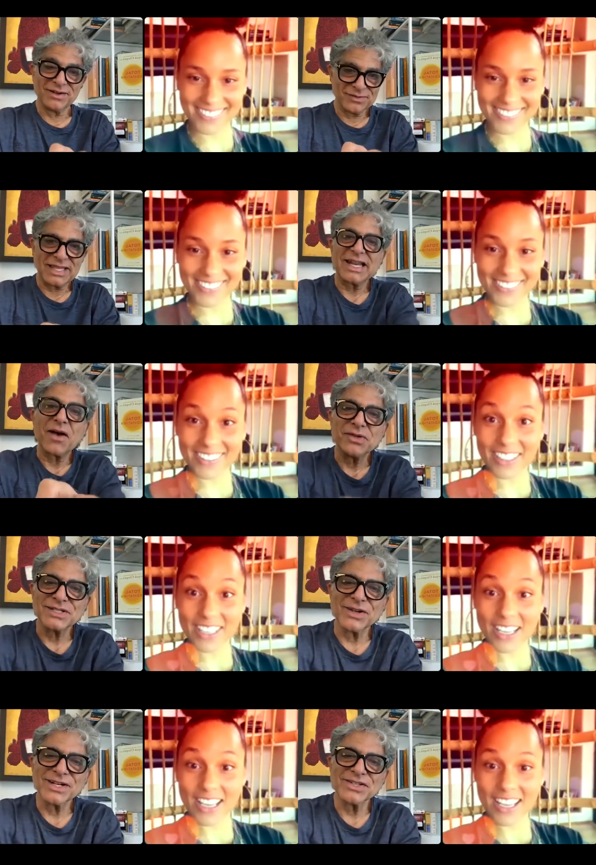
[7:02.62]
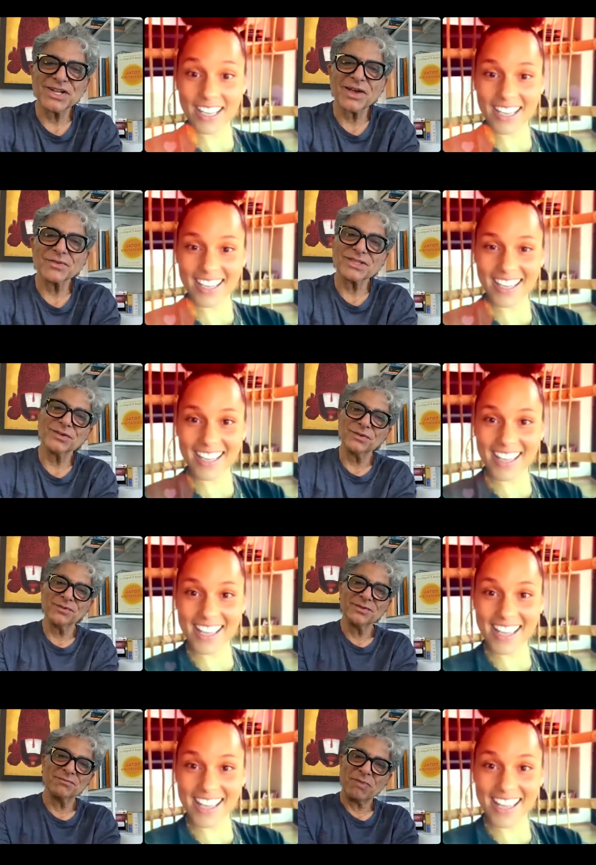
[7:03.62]
Speaker 1: that I was going to share with you
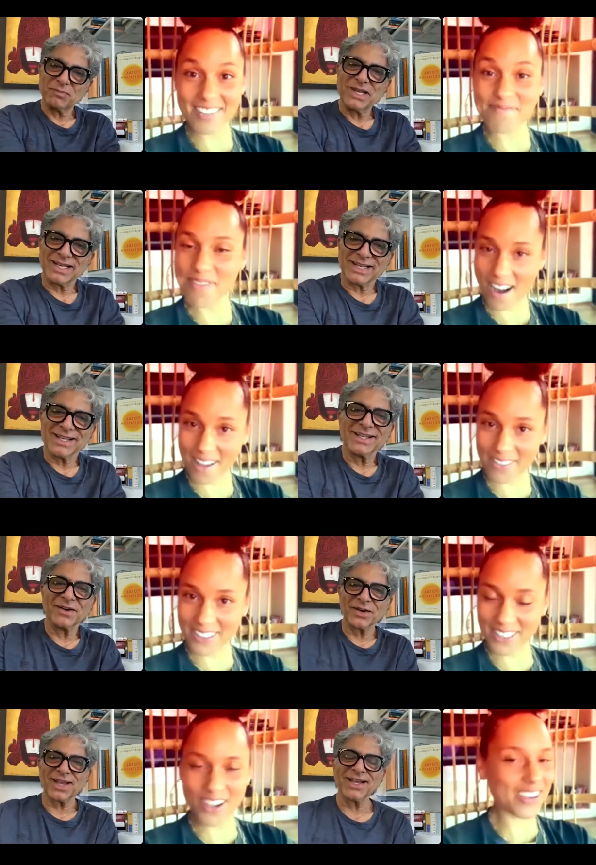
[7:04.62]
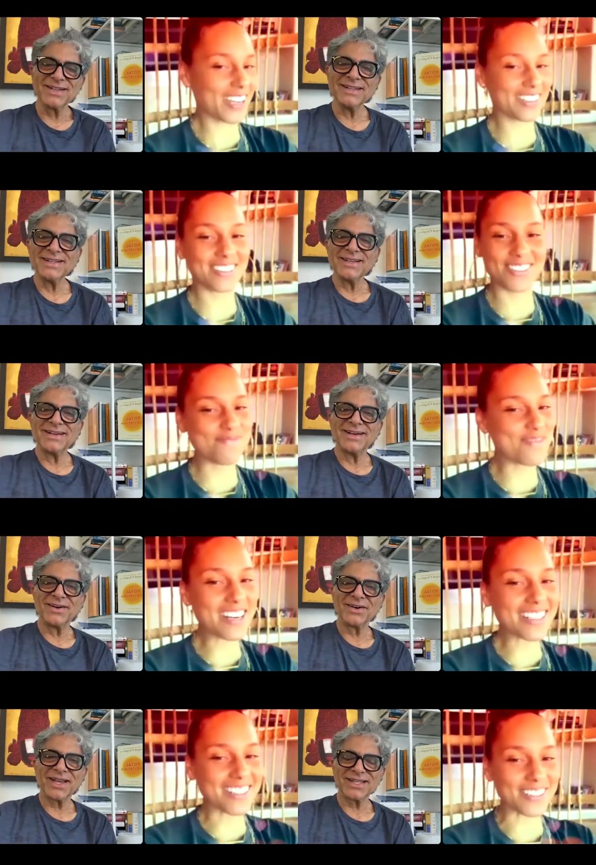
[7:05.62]
publicly. Privately, okay.
Speaker 2: okay.
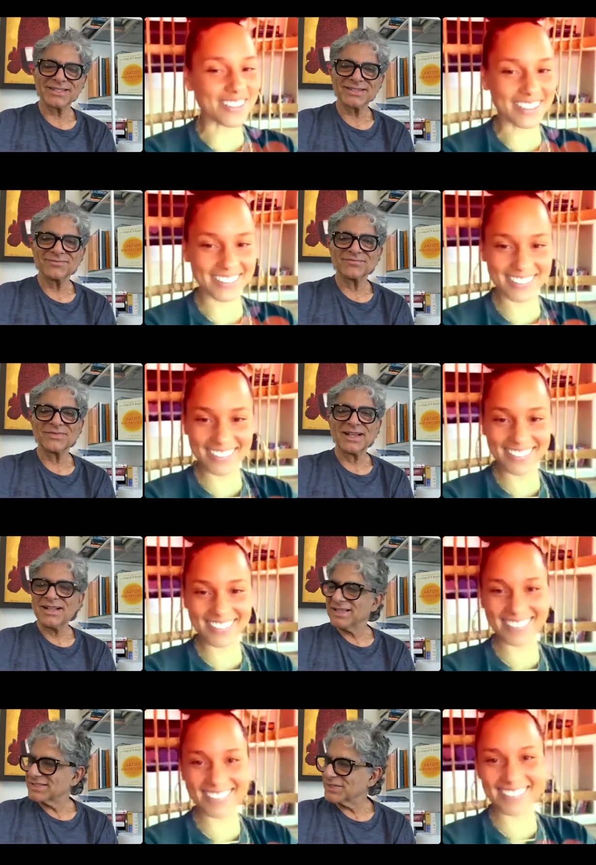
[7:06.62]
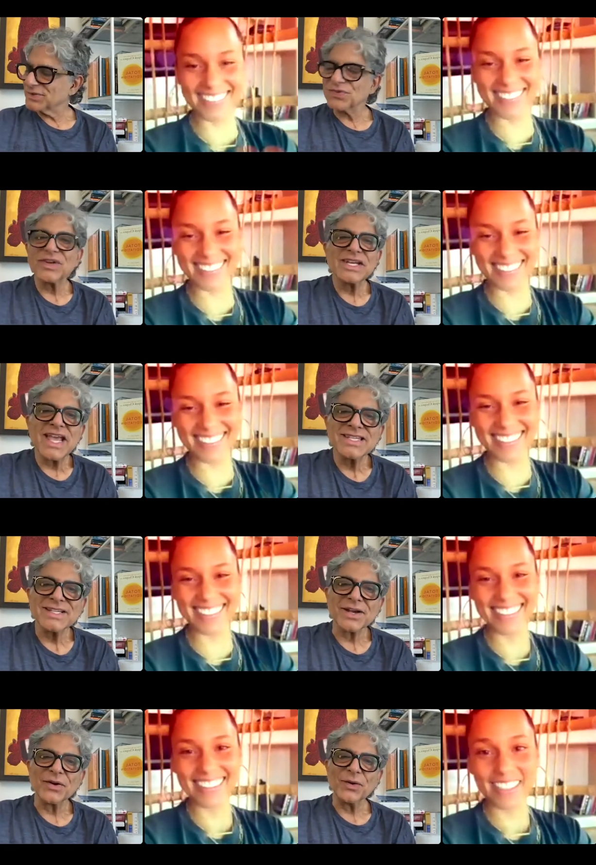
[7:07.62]
Bring okay. it to
Speaker 1: us. So, three days
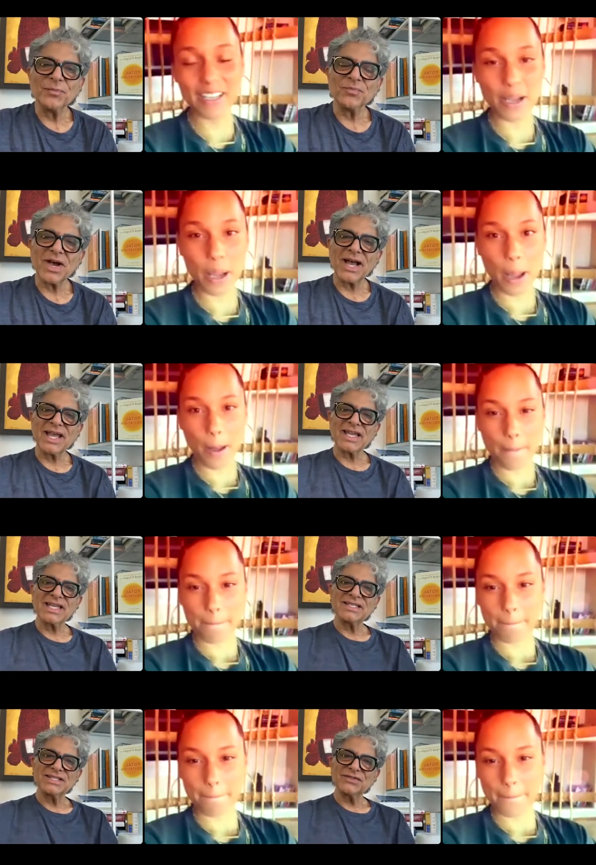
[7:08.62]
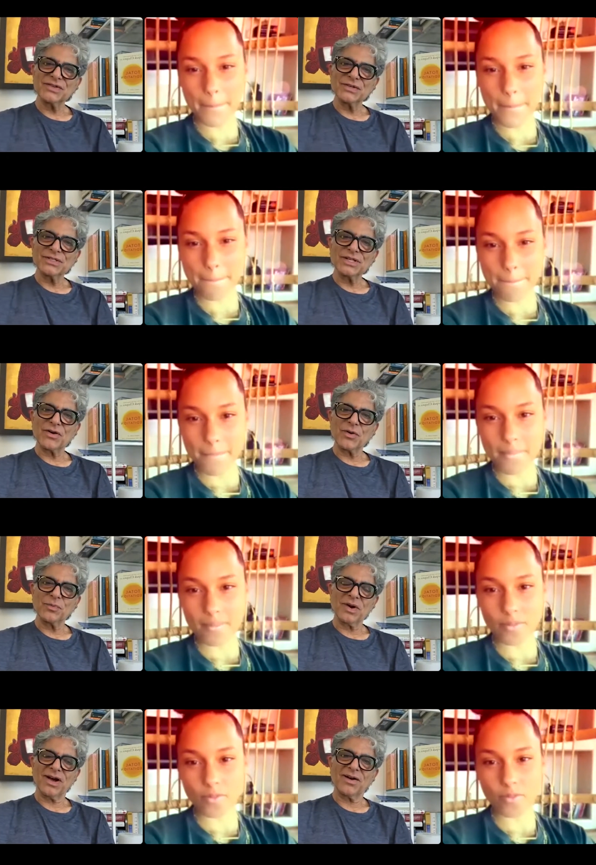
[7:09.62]
ago, I interviewed
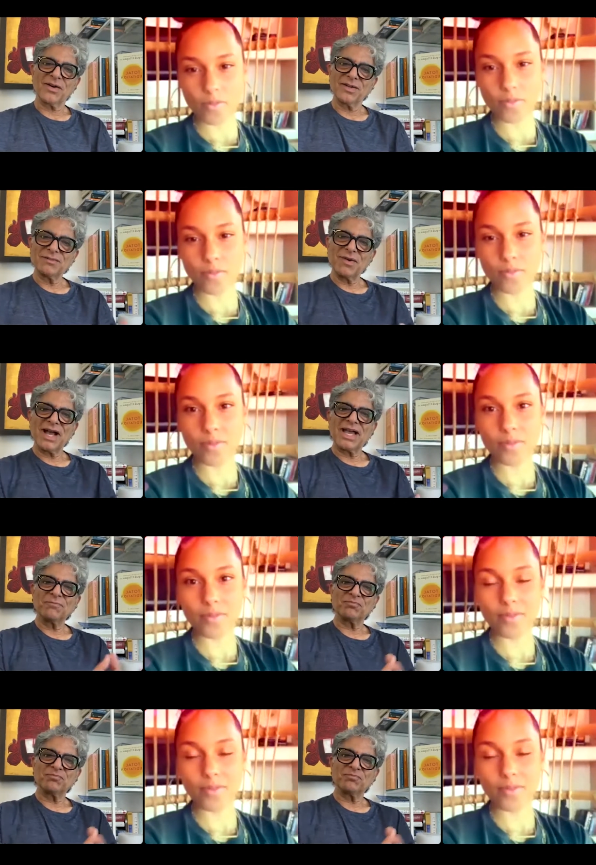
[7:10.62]
Oprah on my